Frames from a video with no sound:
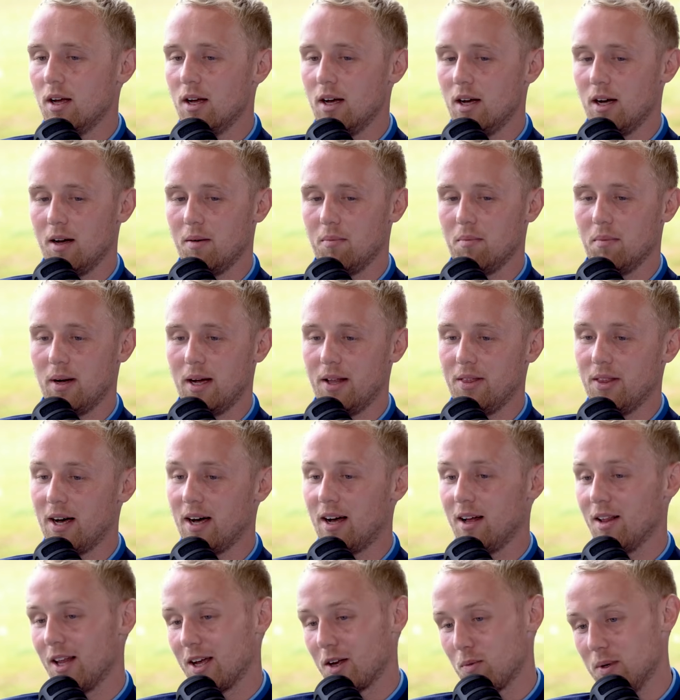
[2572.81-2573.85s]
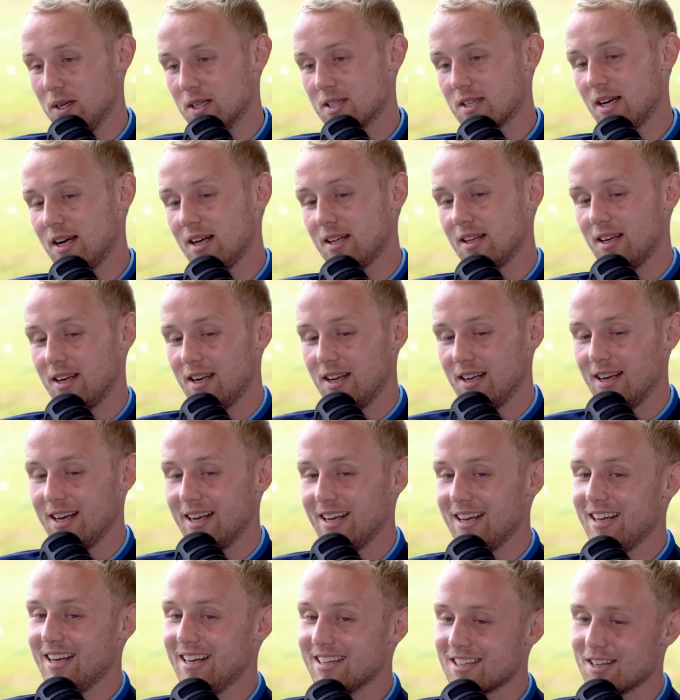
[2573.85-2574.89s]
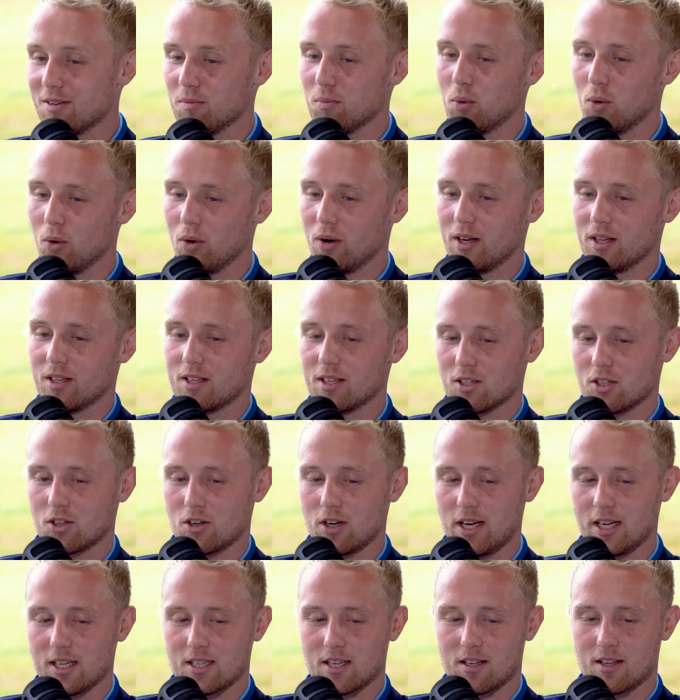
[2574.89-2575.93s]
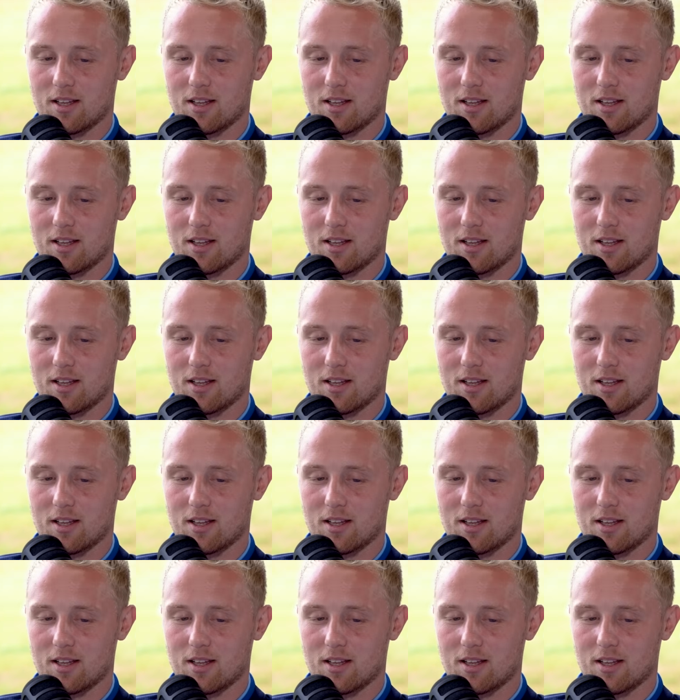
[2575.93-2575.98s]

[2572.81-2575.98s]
that, like we said, and it is important to stress,